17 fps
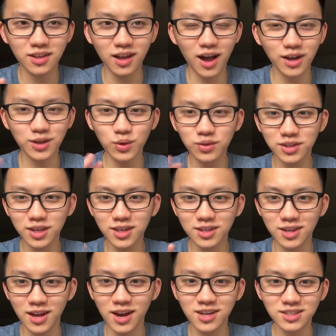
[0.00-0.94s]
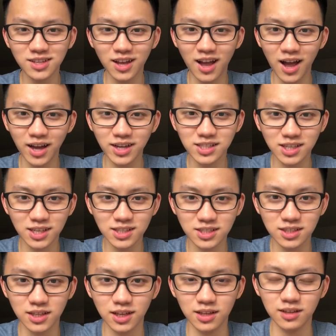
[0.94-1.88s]
don't think there is a high chance
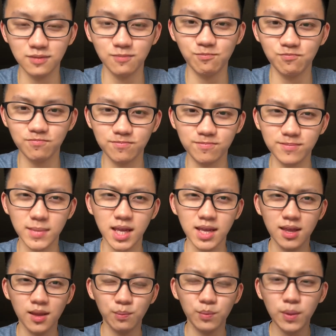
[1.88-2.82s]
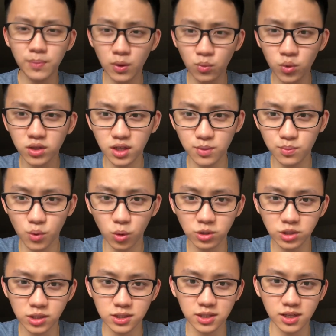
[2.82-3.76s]
that people with
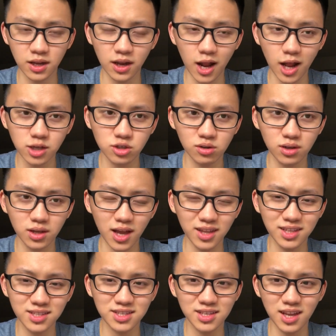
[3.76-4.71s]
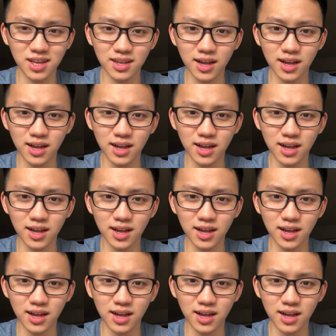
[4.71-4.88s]
emotions can actually understand